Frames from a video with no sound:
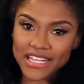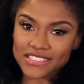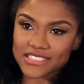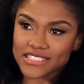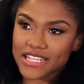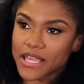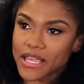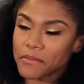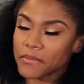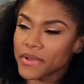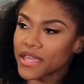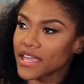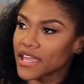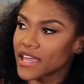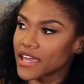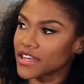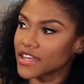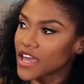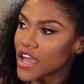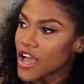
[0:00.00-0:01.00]
I said,
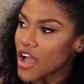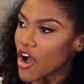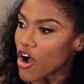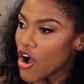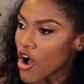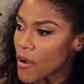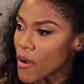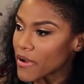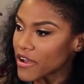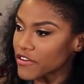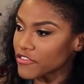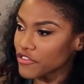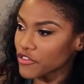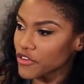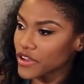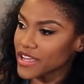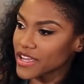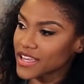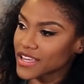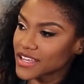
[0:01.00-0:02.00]
man, all my
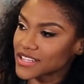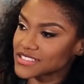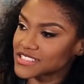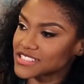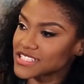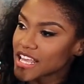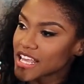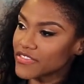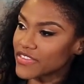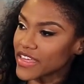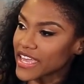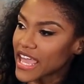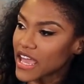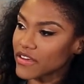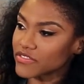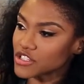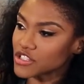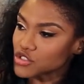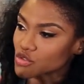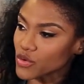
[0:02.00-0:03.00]
friends, they
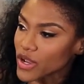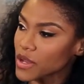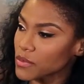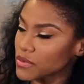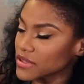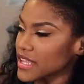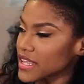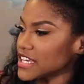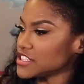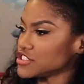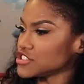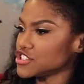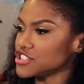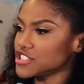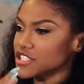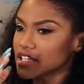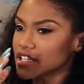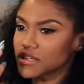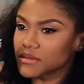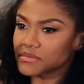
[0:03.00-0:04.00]
have these great
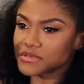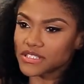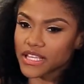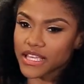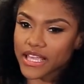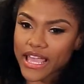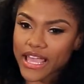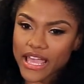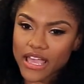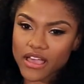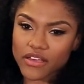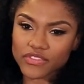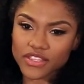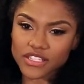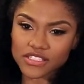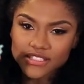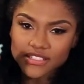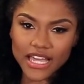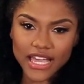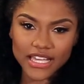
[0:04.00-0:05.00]
relationships. They
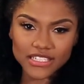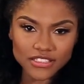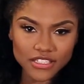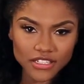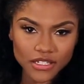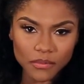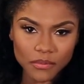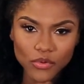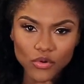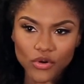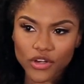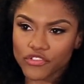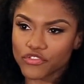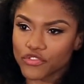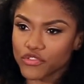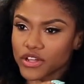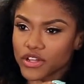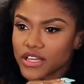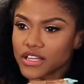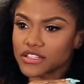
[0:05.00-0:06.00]
have these nice looking
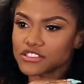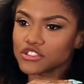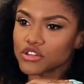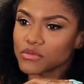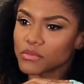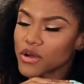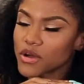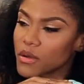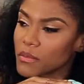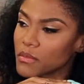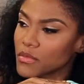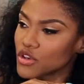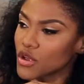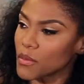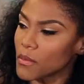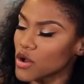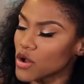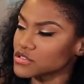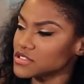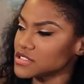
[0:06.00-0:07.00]
boyfriends.
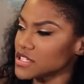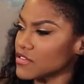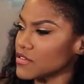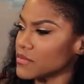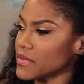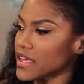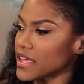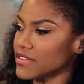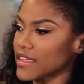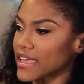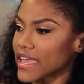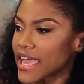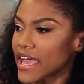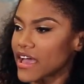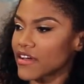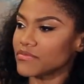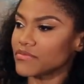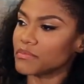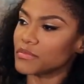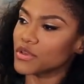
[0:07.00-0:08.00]
Most of them, they
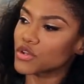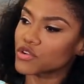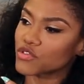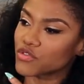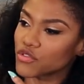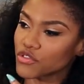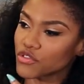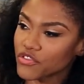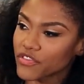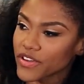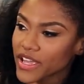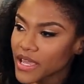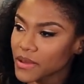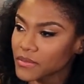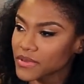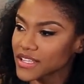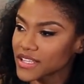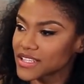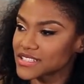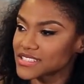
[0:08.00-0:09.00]
have beautiful
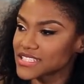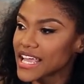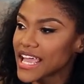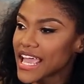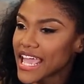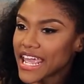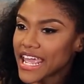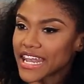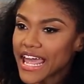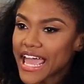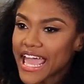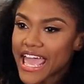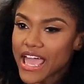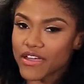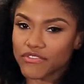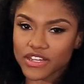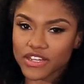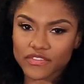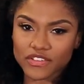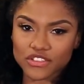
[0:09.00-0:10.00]
families, and I
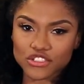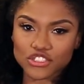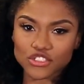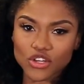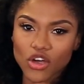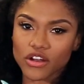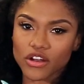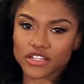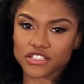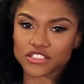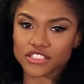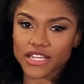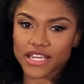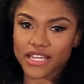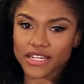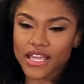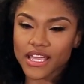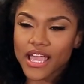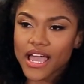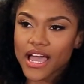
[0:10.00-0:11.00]
haven't even started
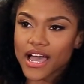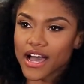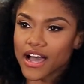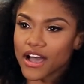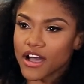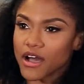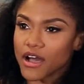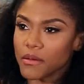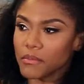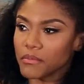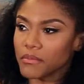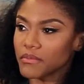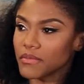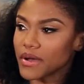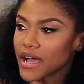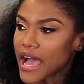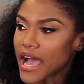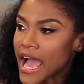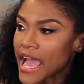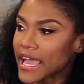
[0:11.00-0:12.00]
yet.
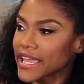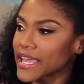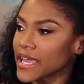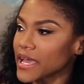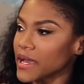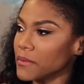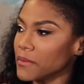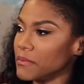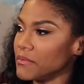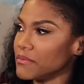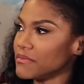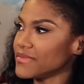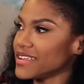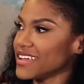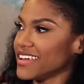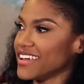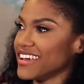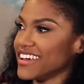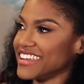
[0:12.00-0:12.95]
I am